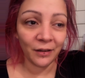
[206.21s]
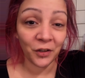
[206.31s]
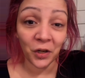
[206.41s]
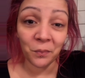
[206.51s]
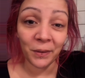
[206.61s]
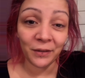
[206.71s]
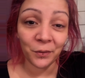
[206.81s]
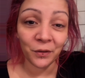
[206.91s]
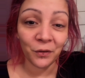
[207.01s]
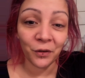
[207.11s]
going to be
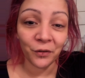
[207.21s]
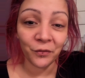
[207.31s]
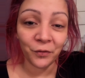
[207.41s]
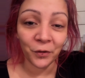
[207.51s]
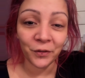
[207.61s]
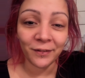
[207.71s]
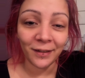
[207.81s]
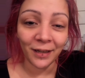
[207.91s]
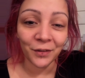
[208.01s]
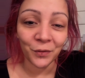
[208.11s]
doing a lot of vlogs
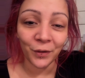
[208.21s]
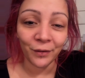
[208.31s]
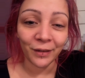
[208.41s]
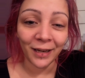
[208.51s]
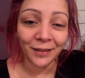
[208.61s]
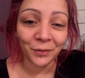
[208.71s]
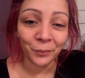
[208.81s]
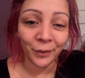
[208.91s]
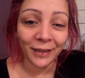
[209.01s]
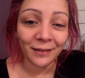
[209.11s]
the next few days
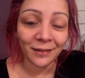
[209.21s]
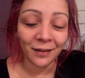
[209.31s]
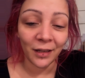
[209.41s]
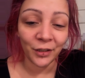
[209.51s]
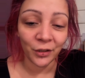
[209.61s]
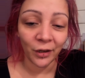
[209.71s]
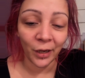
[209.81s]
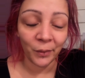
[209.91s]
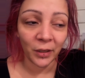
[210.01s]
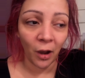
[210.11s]
and weeks to let you know
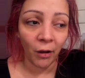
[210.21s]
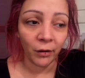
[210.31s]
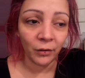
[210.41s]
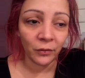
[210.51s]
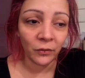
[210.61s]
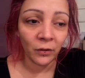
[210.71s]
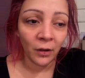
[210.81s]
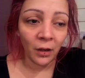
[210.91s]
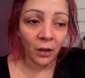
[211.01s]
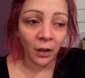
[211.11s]
how it goes.
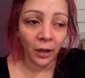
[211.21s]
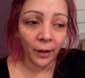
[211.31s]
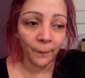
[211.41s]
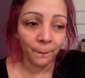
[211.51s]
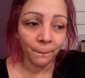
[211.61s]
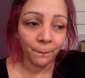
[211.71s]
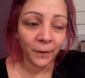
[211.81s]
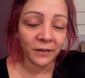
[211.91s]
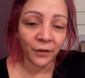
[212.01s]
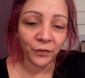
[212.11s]
Um,
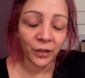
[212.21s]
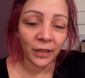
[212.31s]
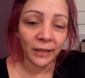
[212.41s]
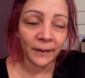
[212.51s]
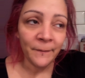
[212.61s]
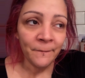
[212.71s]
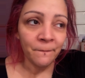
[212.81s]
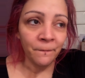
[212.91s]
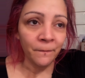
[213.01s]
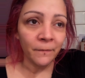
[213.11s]
but definitely
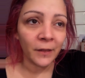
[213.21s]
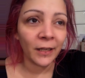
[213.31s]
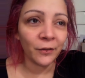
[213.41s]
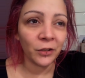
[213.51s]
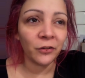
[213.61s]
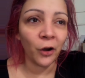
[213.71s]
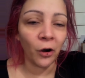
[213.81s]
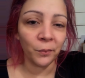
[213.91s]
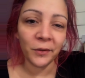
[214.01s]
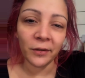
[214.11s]
think it's good to
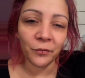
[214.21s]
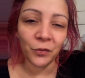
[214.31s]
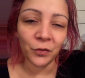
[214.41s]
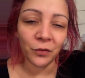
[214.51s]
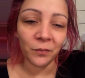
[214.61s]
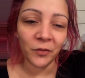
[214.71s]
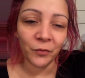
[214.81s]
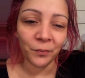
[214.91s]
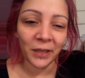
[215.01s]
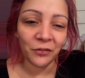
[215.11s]
arm yourself with lots of
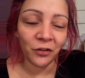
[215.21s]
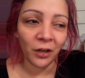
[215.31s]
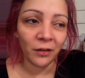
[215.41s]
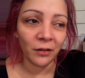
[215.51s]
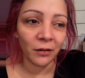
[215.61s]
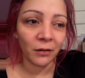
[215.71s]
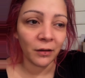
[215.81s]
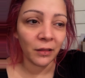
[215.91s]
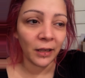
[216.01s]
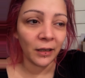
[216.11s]
information.
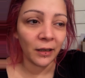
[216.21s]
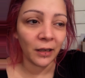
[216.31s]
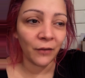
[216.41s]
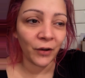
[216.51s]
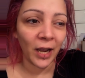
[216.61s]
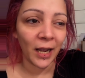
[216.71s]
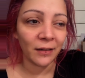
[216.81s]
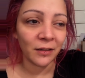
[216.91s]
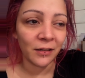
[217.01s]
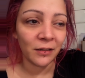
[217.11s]
I think if I
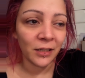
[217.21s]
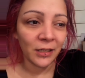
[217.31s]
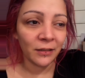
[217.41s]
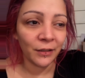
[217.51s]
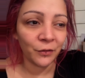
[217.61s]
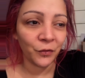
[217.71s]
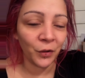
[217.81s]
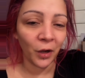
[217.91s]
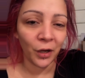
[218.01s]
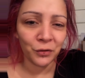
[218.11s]
hadn't, there's a
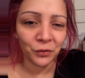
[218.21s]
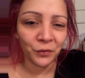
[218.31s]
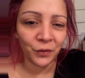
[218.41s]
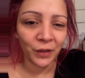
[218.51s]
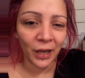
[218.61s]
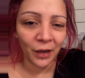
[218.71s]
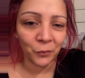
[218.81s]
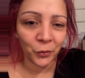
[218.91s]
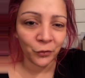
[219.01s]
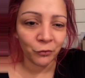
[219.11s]
few hurdles
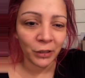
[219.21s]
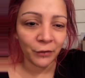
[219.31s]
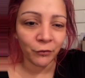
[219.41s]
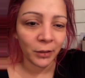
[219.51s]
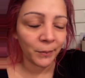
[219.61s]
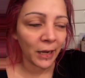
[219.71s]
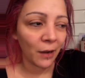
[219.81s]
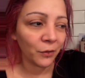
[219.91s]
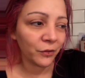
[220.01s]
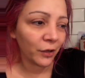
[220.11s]
that would have really freaked me
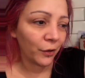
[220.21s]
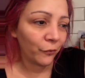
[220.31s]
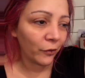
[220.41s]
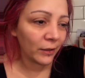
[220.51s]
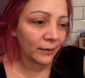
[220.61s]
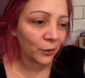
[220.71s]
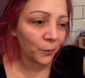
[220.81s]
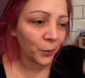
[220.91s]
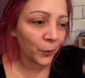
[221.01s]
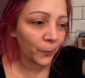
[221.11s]
out. So for
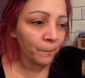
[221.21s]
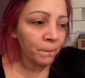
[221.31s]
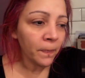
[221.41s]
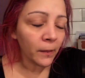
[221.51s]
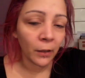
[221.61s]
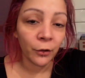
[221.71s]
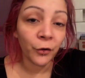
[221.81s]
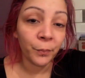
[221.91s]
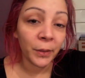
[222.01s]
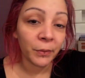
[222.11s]
example, a
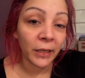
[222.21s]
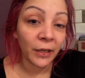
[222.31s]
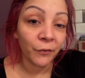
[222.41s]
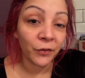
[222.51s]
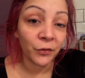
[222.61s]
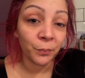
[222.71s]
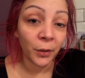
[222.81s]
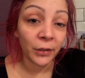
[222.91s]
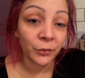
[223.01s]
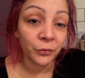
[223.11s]
lot of people they give a
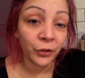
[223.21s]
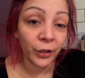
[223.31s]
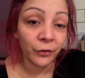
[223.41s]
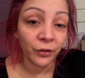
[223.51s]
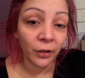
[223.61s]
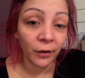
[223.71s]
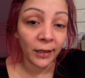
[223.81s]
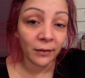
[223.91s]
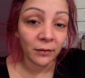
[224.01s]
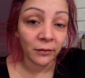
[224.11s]
spinal to to
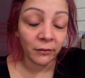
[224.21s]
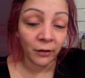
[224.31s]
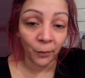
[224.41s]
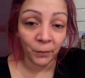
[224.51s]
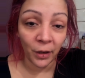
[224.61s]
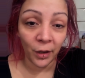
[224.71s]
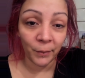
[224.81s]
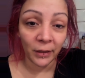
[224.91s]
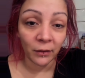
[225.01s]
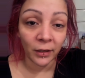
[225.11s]
like numb
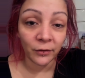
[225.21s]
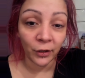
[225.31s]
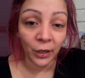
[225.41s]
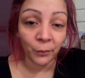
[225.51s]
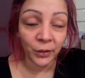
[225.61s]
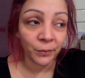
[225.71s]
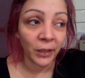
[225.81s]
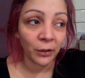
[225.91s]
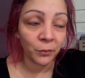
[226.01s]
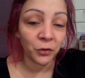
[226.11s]
them and like so that when you
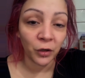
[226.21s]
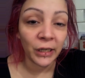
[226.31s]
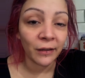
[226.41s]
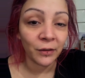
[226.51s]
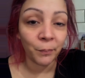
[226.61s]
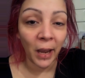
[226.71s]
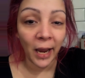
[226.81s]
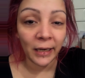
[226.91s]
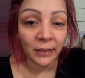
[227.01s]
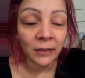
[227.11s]
wake up you're not in loads of
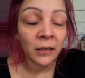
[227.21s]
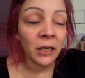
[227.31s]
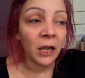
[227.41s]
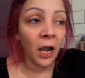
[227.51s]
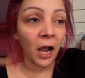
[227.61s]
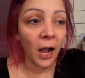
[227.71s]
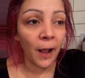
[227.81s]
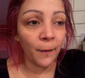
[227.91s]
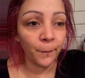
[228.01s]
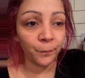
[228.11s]
pain.
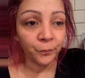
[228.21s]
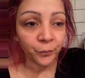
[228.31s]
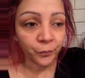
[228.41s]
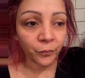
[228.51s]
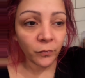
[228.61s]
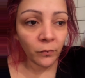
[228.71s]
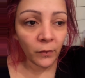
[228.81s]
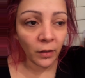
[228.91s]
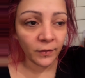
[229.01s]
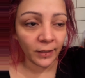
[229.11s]
Um,
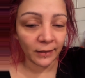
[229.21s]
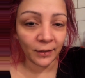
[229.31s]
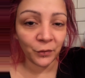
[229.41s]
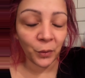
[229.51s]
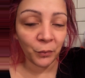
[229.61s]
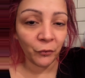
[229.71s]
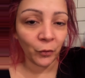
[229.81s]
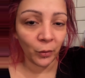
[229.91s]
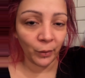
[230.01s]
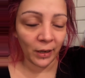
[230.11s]
because that takes a while
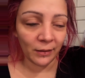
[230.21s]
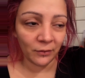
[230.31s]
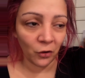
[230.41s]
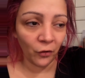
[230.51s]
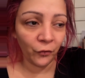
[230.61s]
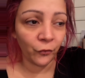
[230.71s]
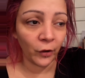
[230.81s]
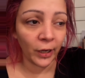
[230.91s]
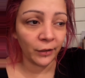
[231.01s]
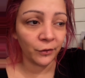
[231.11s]
before it wears off
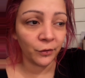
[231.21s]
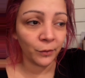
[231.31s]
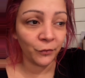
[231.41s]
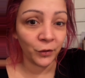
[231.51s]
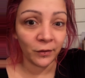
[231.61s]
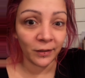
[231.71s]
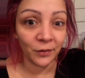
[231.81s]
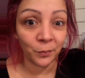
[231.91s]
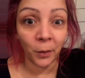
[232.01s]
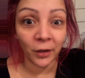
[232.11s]
and if you said
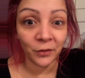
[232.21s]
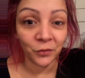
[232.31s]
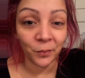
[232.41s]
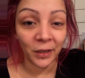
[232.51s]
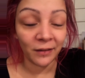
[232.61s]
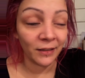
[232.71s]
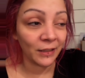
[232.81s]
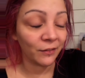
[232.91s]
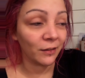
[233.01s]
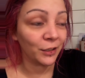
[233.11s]
spinal to me and
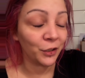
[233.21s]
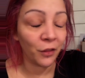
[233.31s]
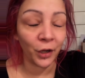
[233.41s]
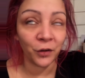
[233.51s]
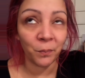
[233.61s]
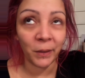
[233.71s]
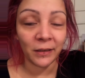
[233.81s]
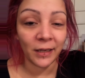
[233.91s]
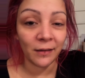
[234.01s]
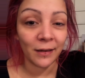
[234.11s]
instantly you think of a
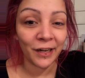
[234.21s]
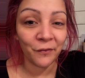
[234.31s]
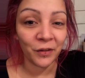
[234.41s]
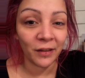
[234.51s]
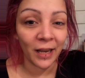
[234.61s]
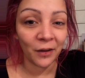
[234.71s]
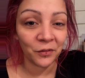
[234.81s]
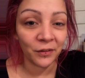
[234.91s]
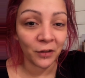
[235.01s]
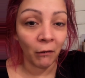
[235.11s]
big needle and everything
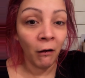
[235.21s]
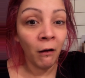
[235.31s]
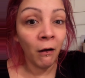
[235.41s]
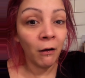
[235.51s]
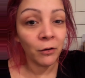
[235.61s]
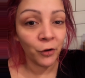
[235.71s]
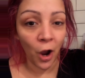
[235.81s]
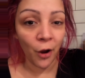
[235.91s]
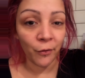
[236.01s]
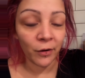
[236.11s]
else it's like oh
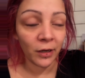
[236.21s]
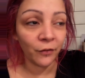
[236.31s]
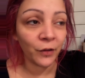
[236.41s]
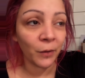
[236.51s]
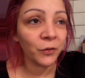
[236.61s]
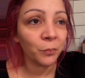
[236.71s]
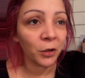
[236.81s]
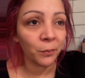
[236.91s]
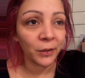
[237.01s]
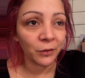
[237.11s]
no and if that was
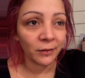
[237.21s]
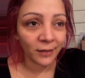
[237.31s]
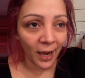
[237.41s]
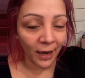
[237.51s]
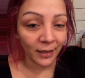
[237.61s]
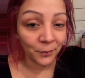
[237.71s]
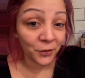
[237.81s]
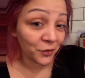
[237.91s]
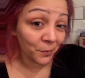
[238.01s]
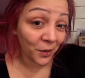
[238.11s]
sprung on me on the day
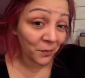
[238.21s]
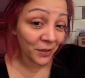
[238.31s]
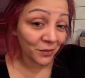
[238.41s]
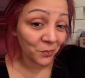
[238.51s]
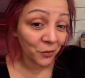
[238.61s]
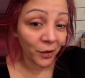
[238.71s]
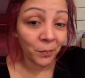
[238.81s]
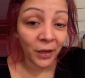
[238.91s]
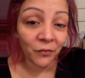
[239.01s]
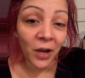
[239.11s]
which it might be tomorrow
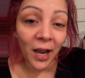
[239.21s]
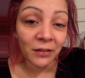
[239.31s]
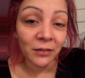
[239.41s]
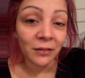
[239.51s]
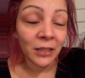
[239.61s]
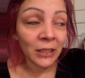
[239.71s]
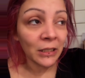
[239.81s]
but if I hadn't